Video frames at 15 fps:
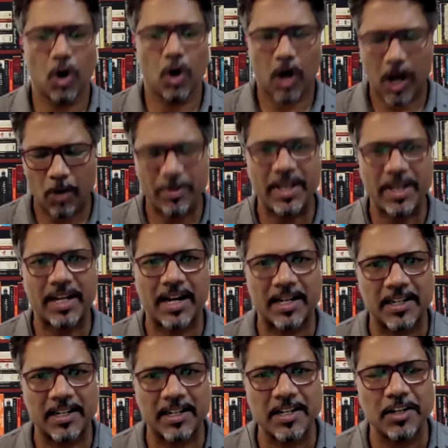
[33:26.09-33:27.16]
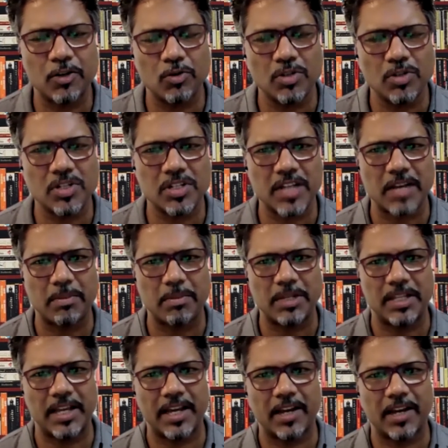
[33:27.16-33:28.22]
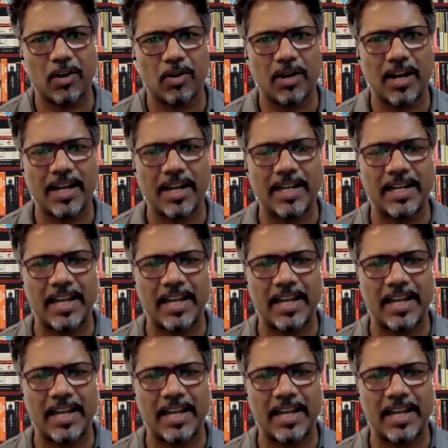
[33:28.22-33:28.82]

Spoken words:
how many concurrent users can be there online,